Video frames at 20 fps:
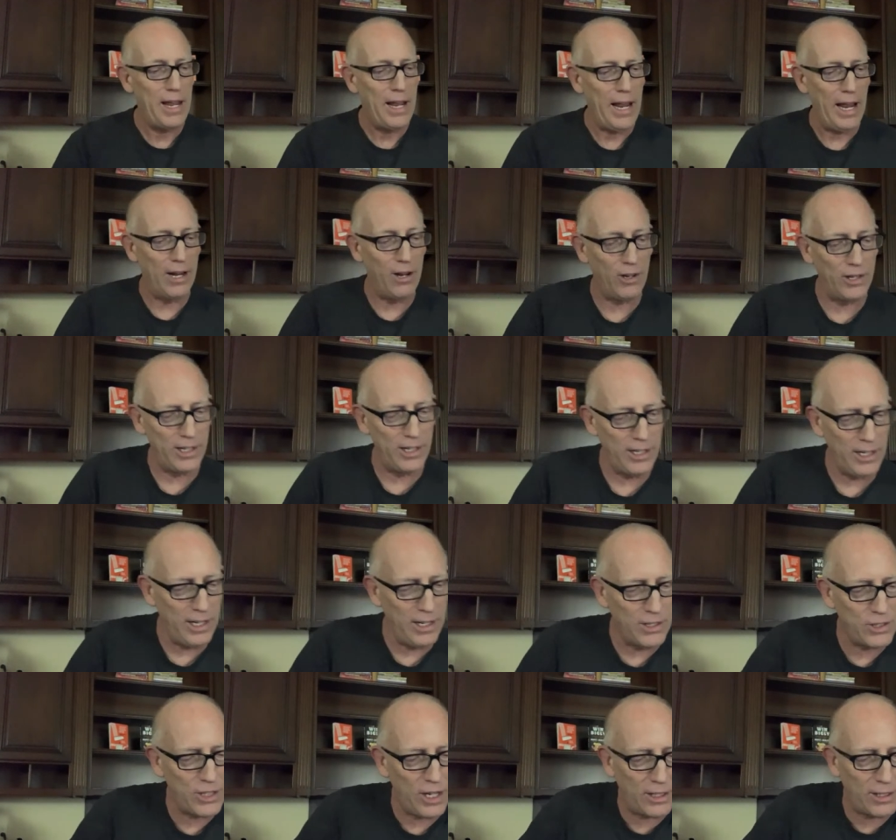And all you need
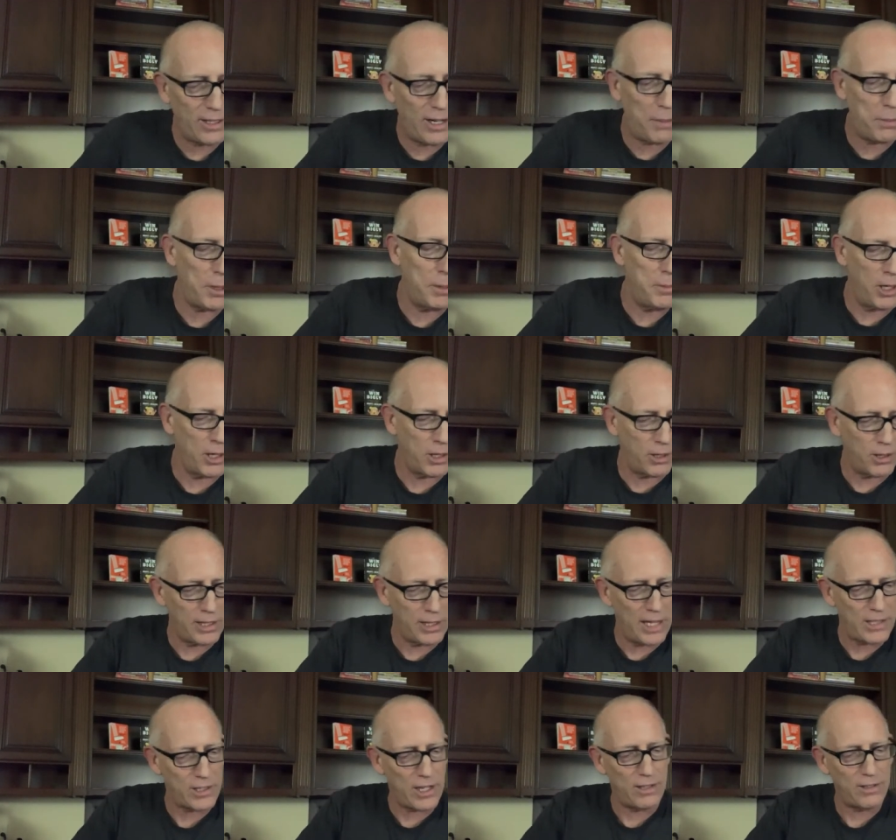is a cup or a mug or a
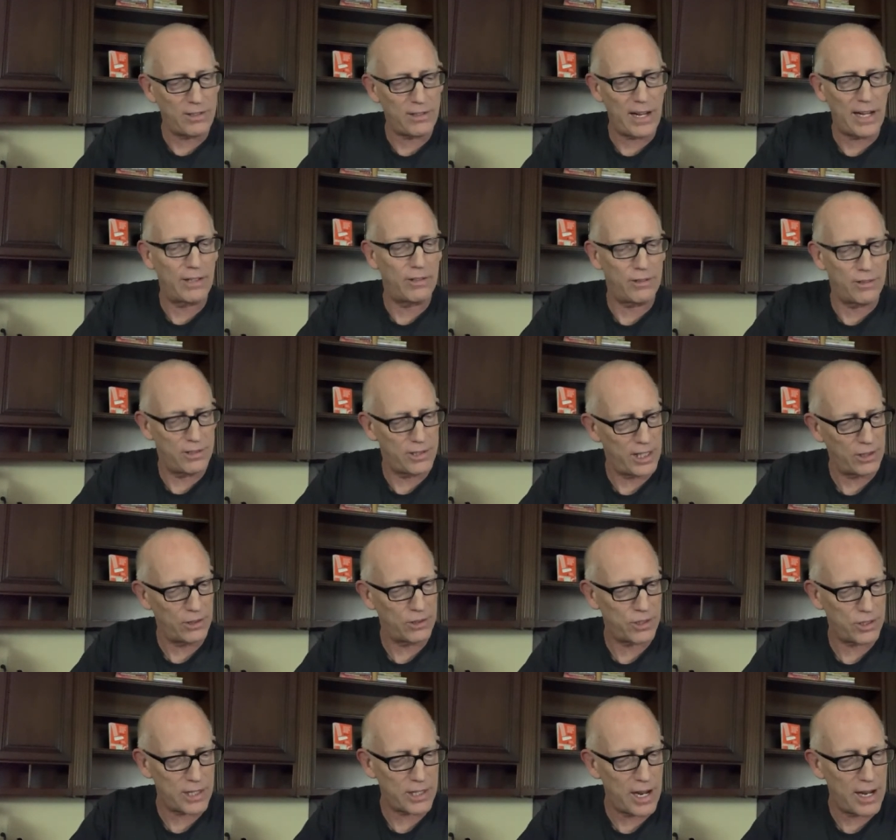glass, a tanker, a gel, a
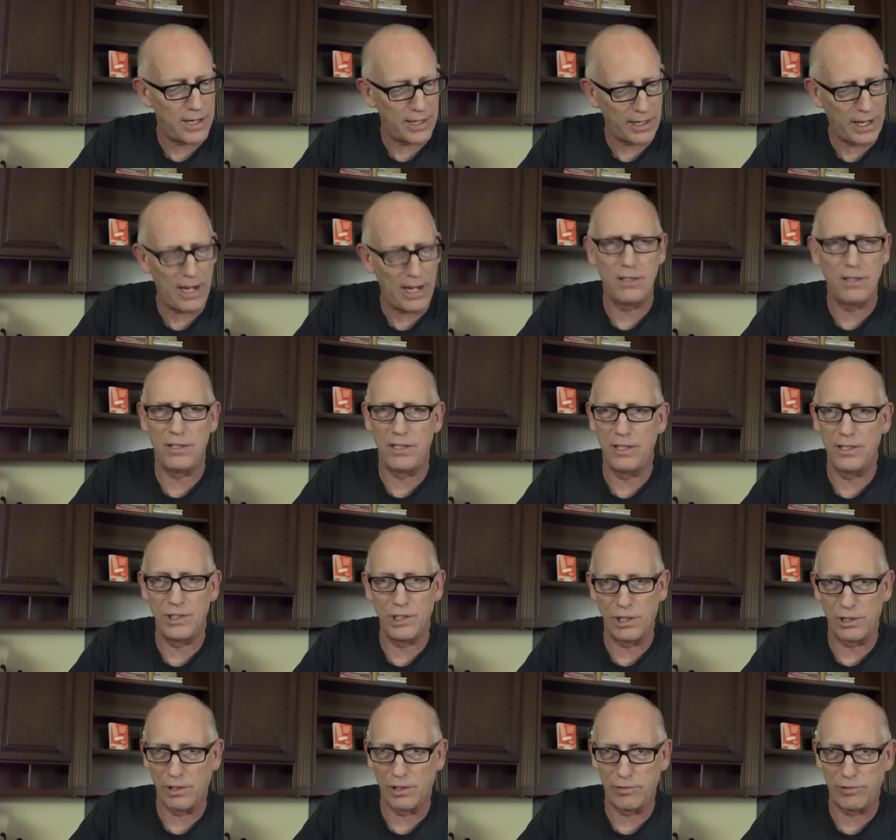stein, a canteen,
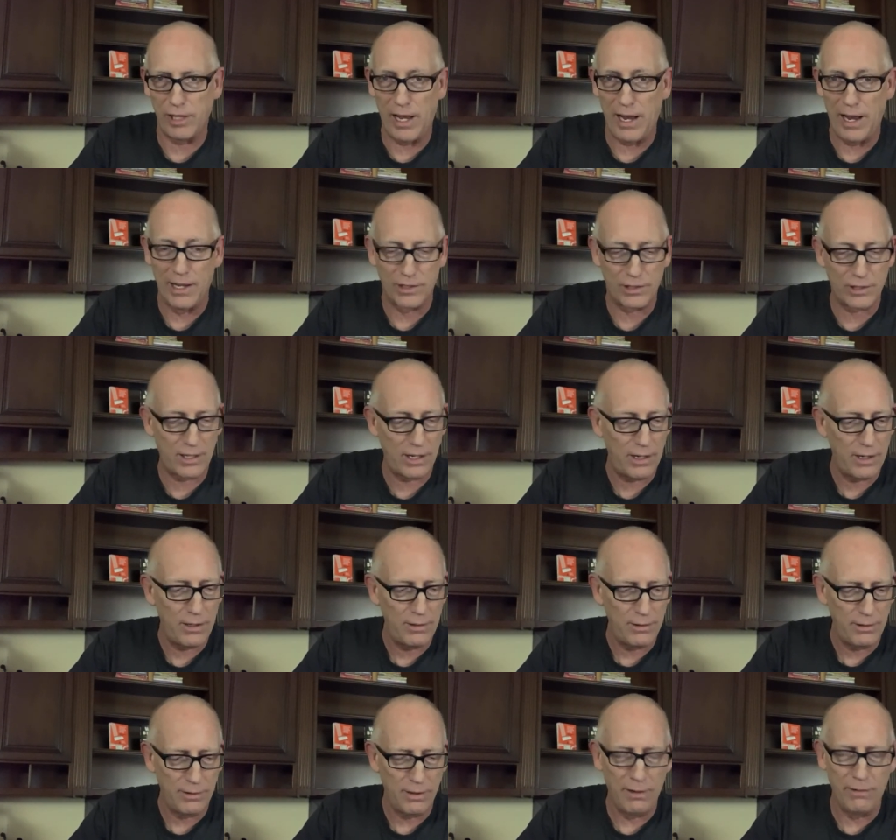jug, or flask
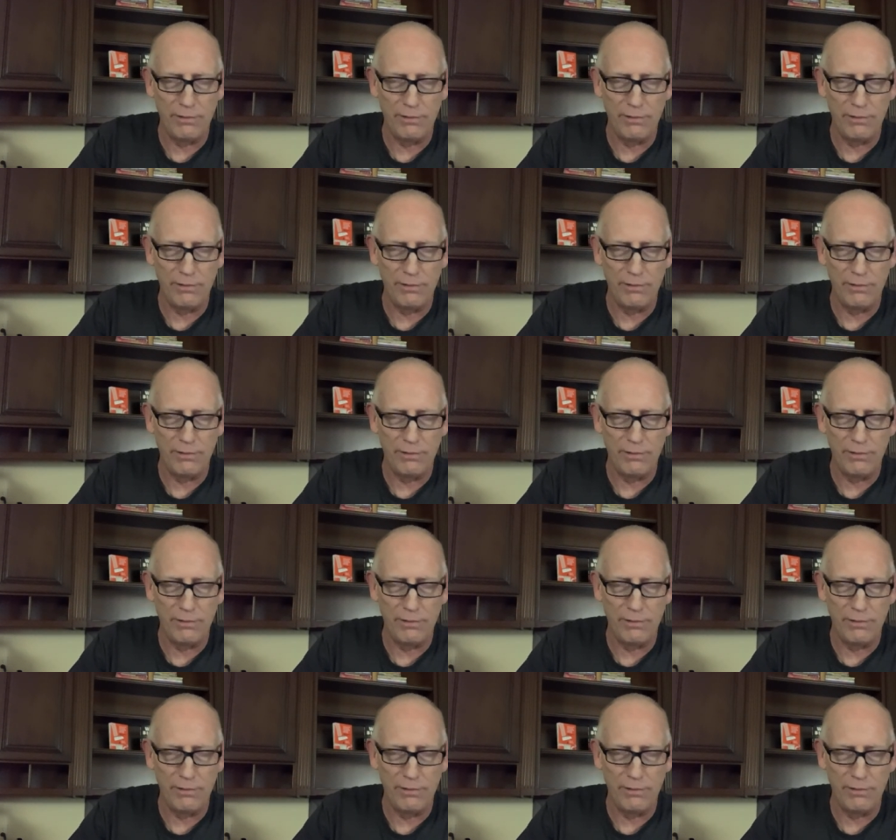a